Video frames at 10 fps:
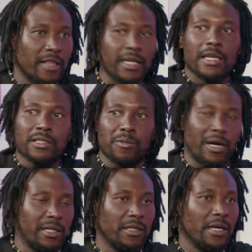Then next
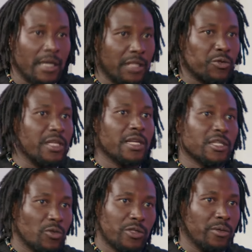Monday, he's with the
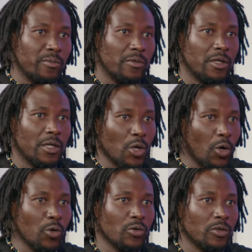national team. No?